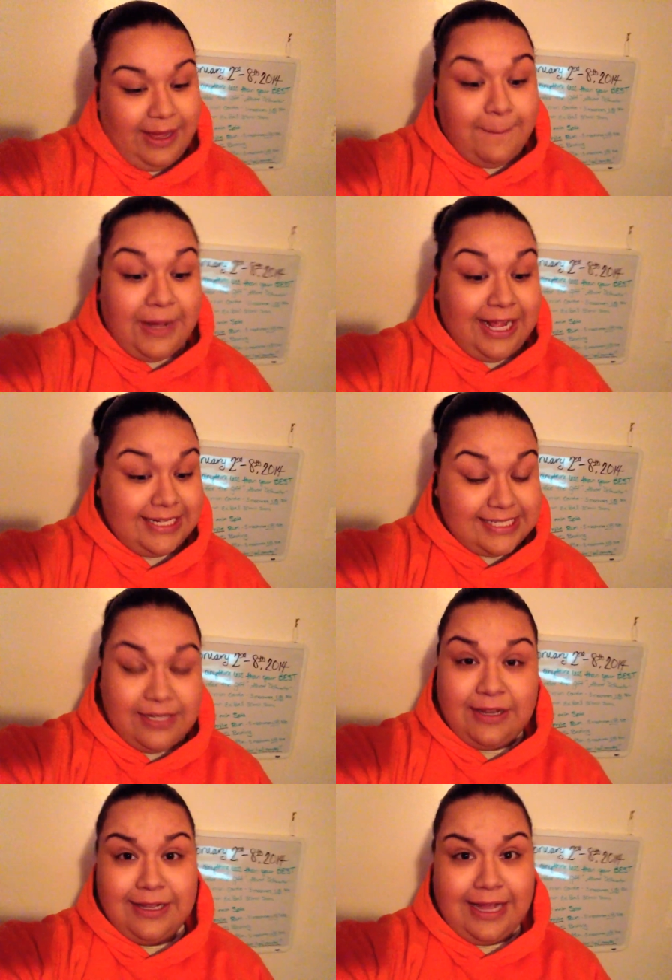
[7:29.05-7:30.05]

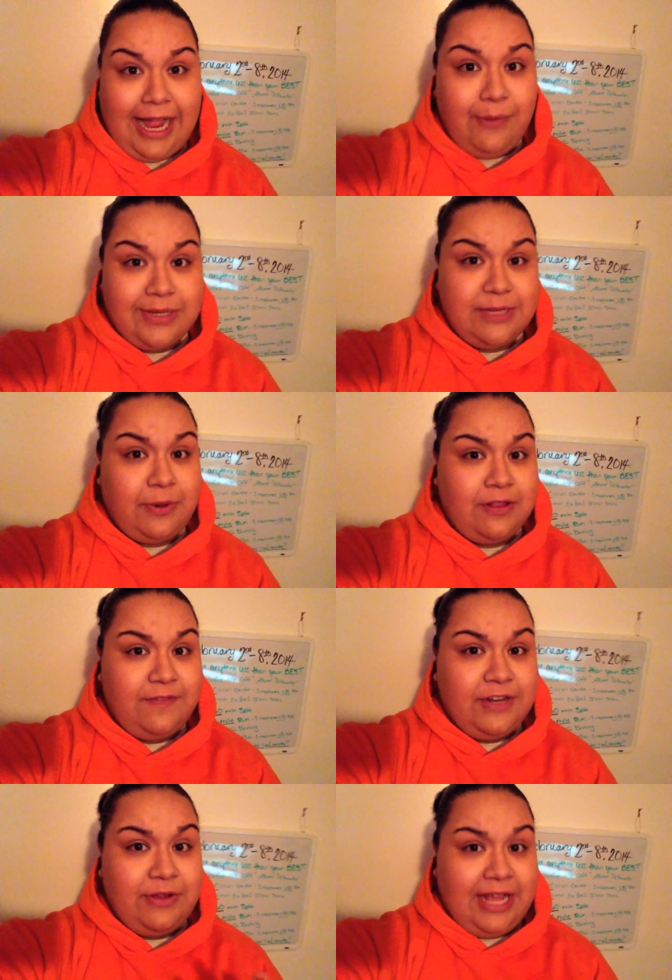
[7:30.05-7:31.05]
But I wasn't a part of
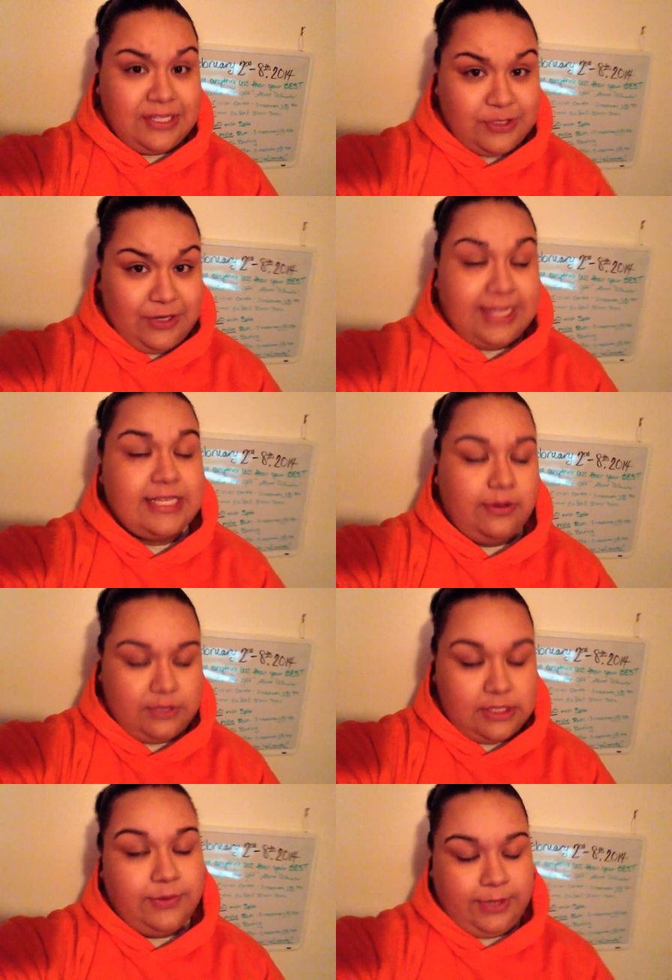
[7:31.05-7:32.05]
the video yesterday because I
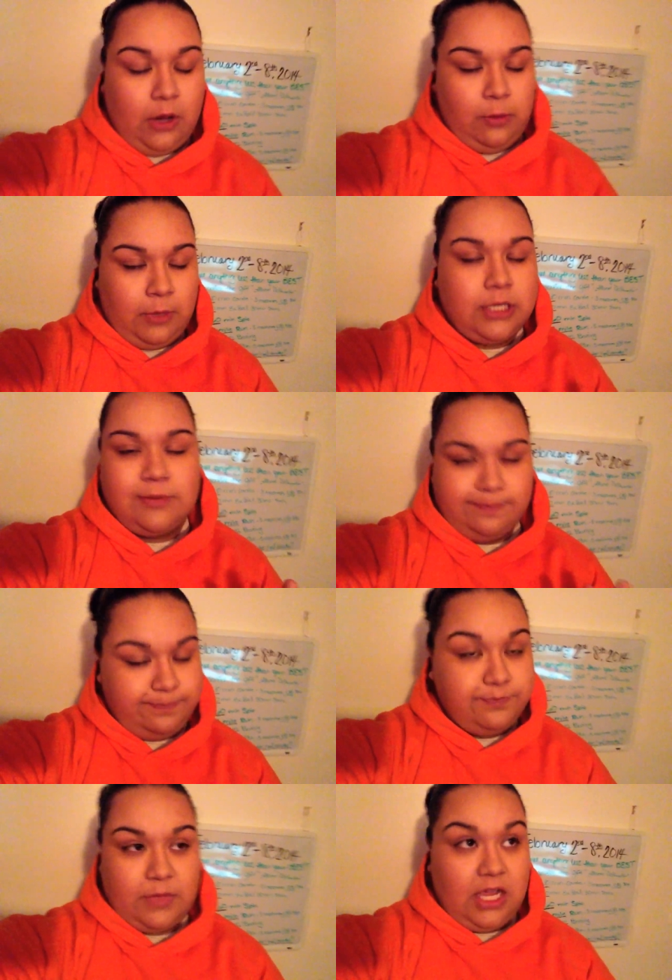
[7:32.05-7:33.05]
was doing homework
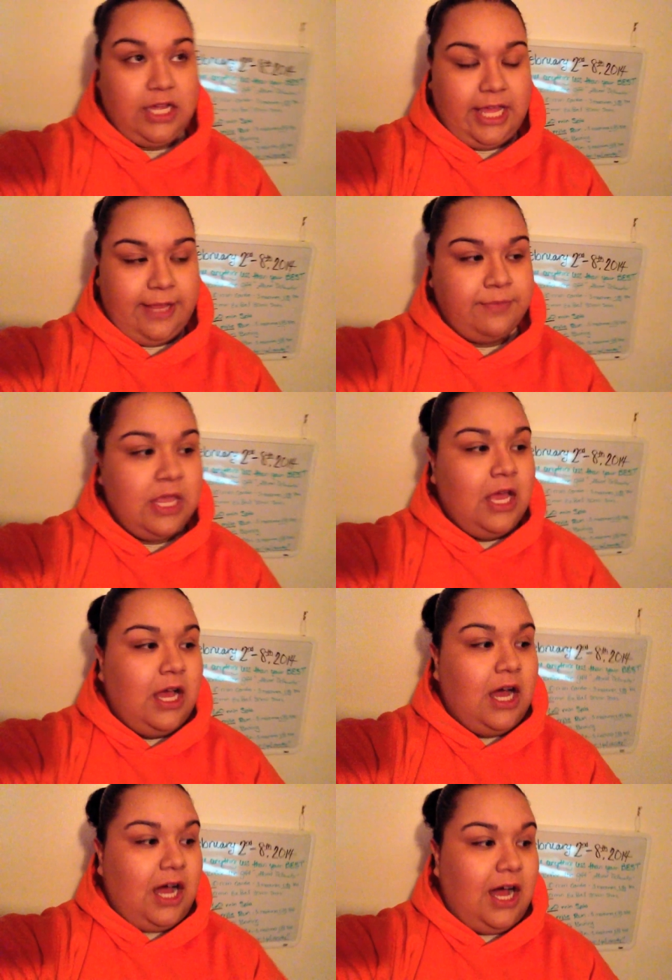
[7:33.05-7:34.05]
again.
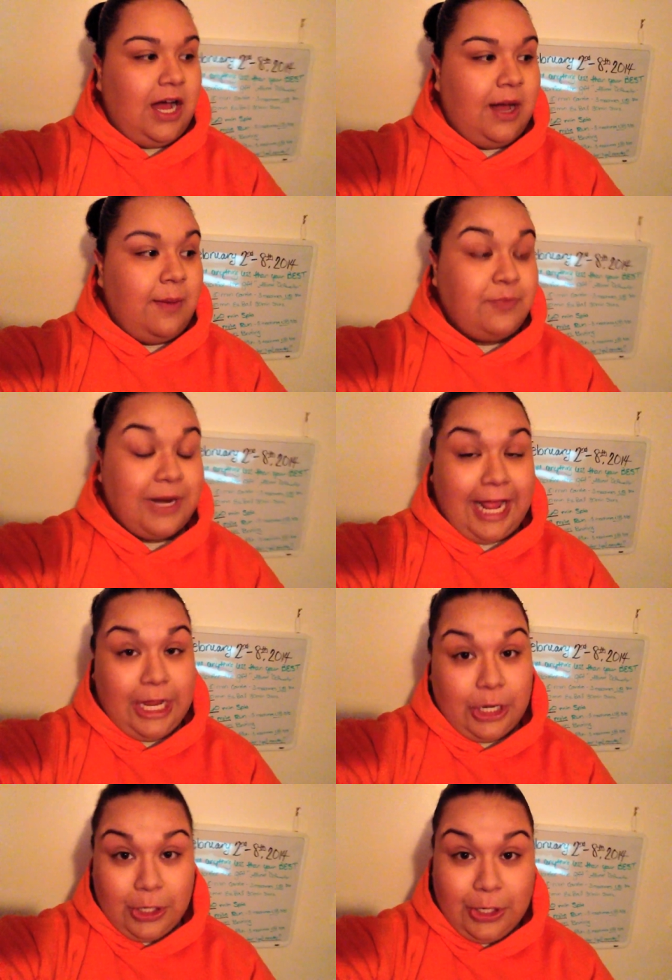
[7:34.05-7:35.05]
But I
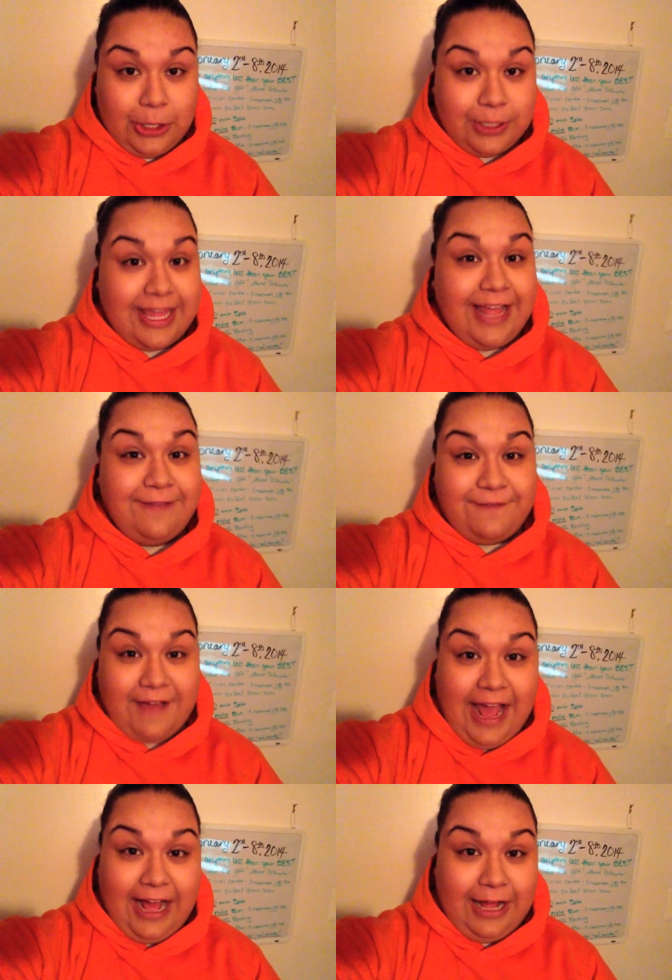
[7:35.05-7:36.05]
heard that
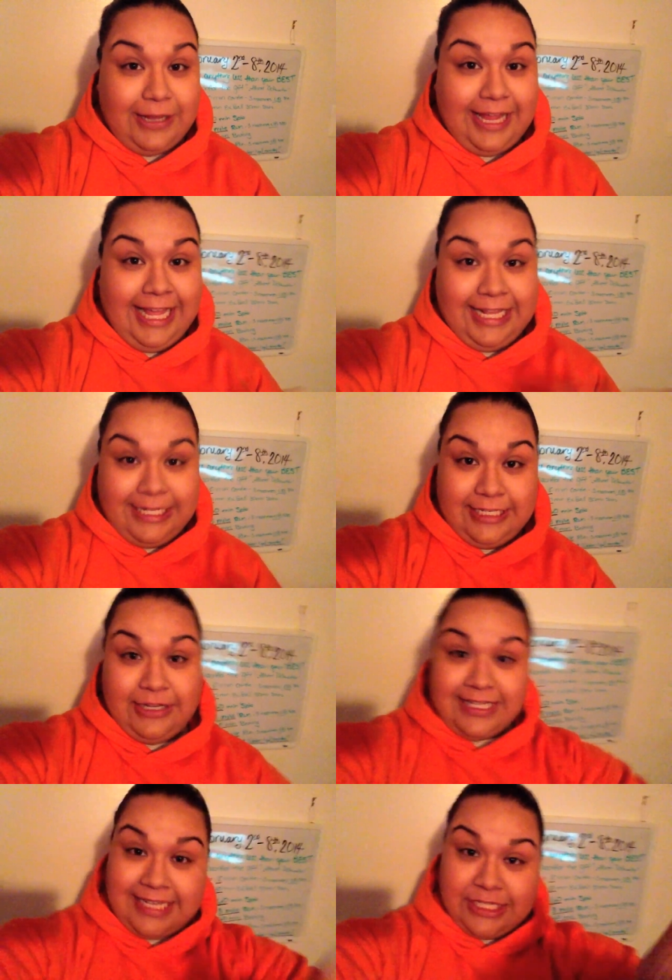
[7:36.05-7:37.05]
Val, and you
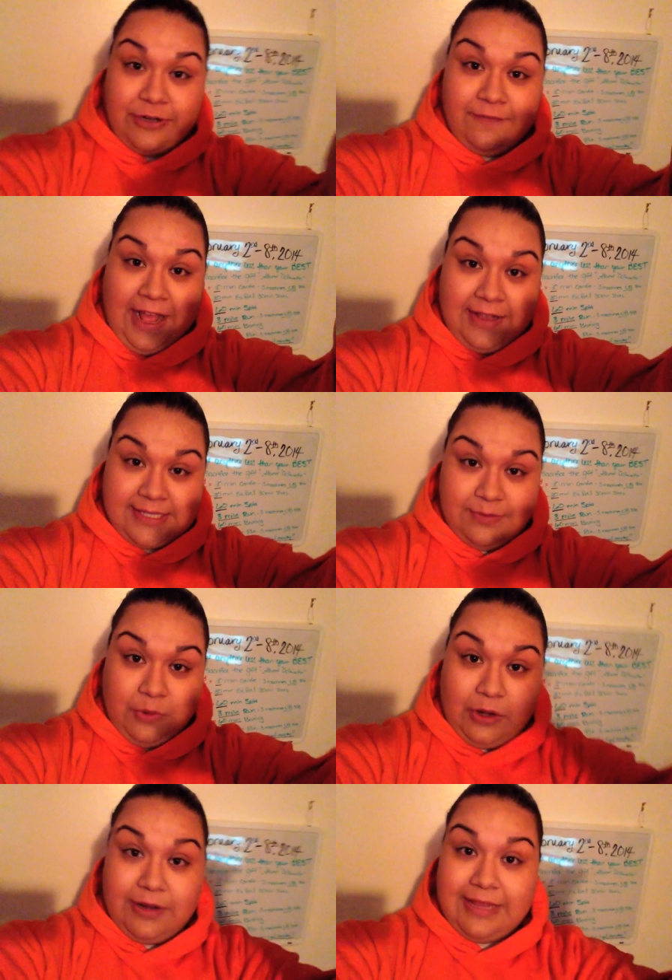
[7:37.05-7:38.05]
guys got to know Val some
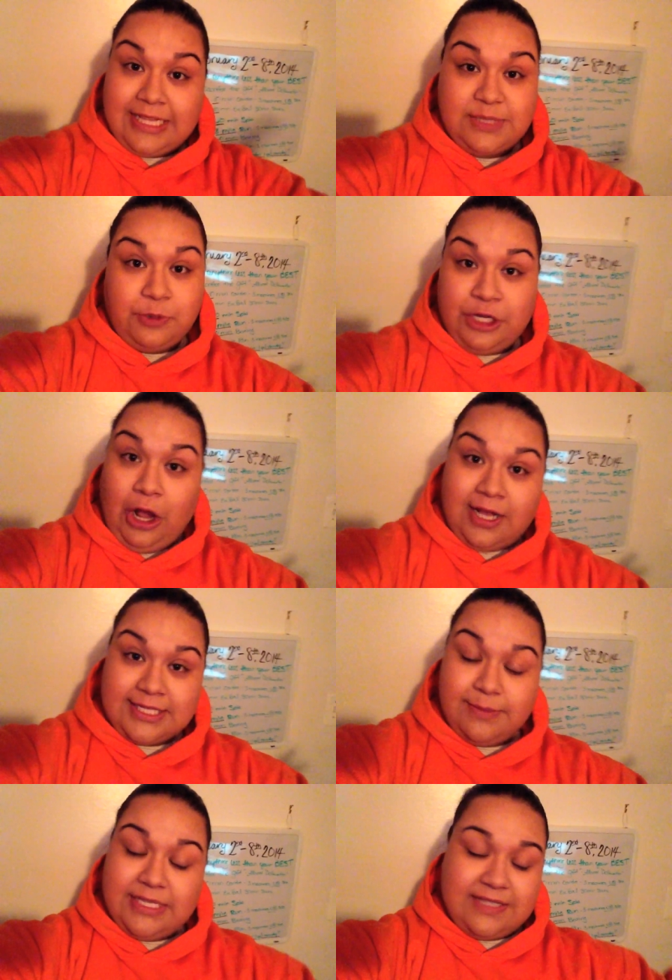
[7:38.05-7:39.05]
more, and that's pretty
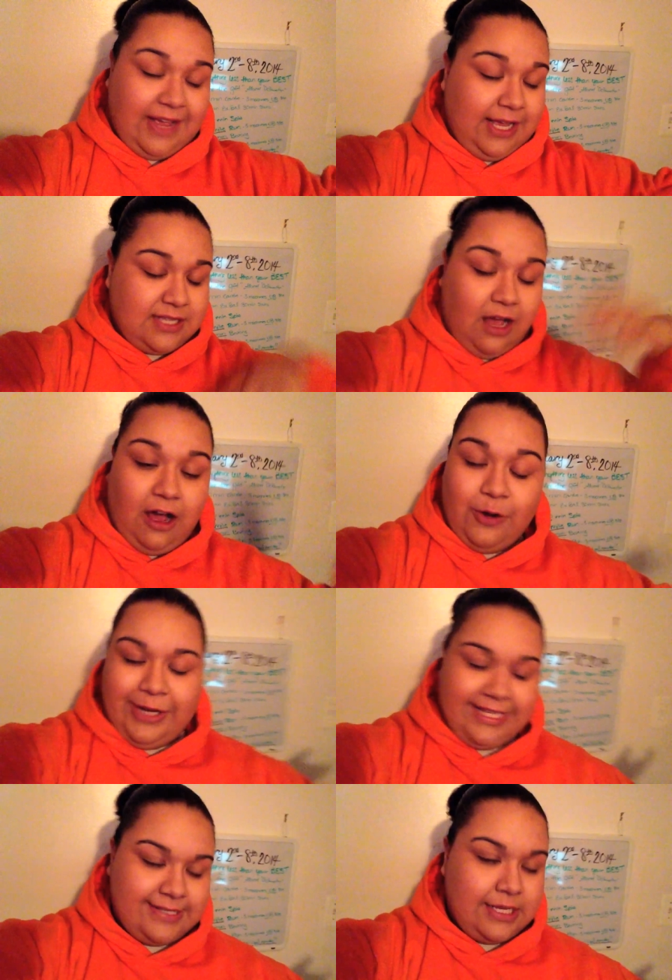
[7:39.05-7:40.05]
awesome because Val's
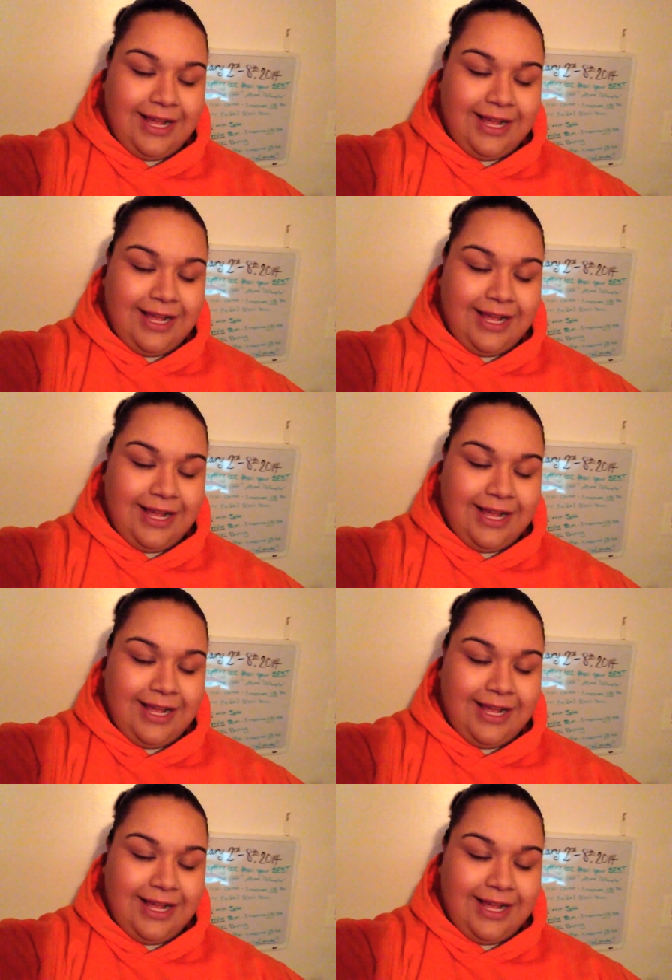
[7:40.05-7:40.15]
always,